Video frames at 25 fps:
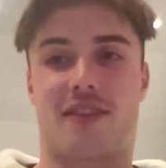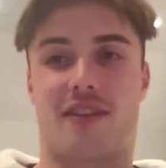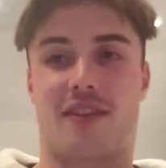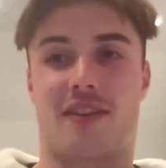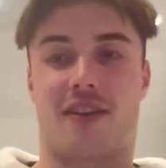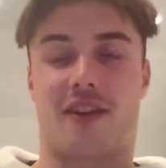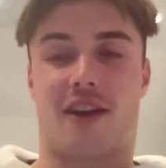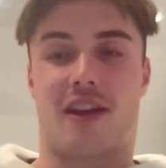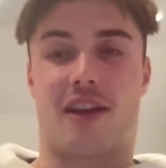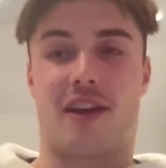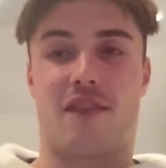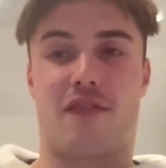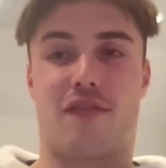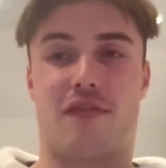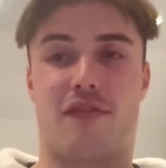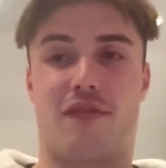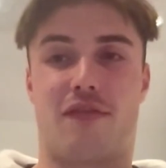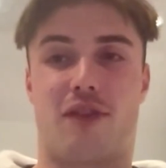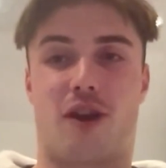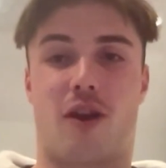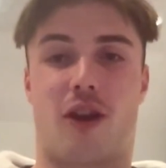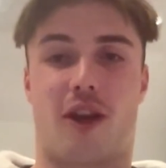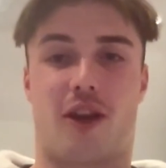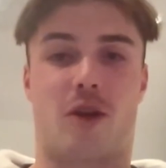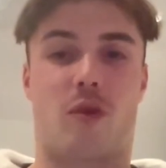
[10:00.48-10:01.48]

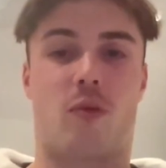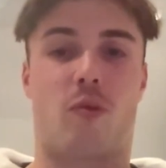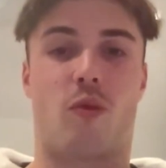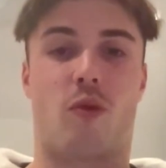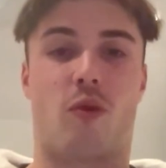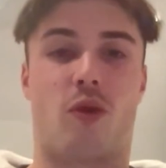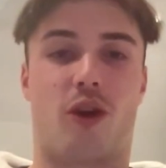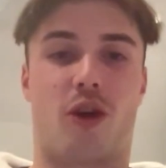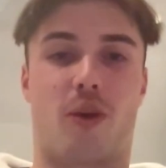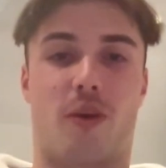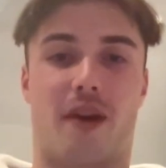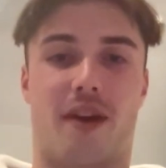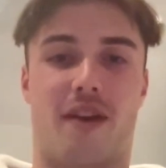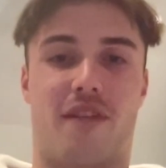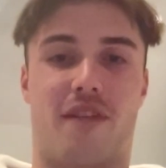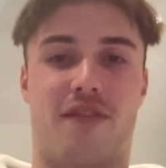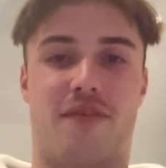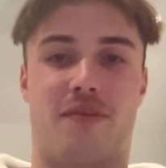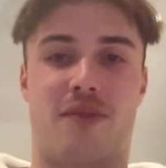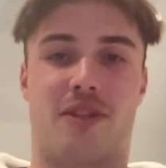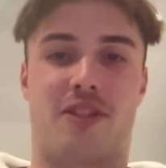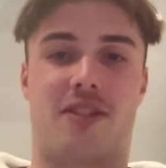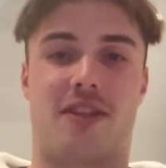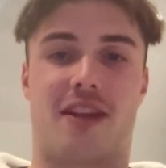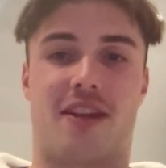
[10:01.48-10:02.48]
like a walk away from
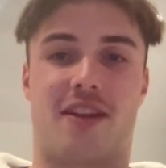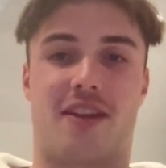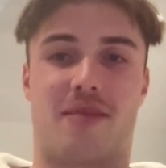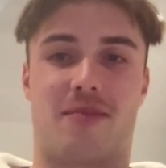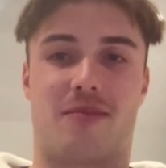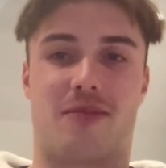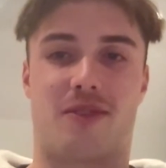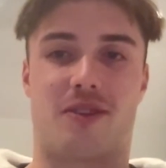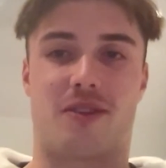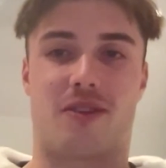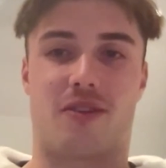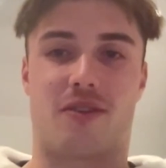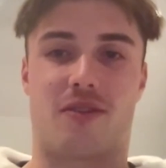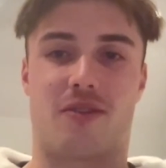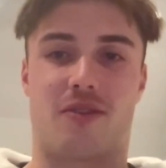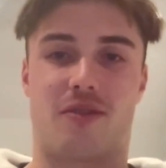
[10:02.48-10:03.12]
the stadium, so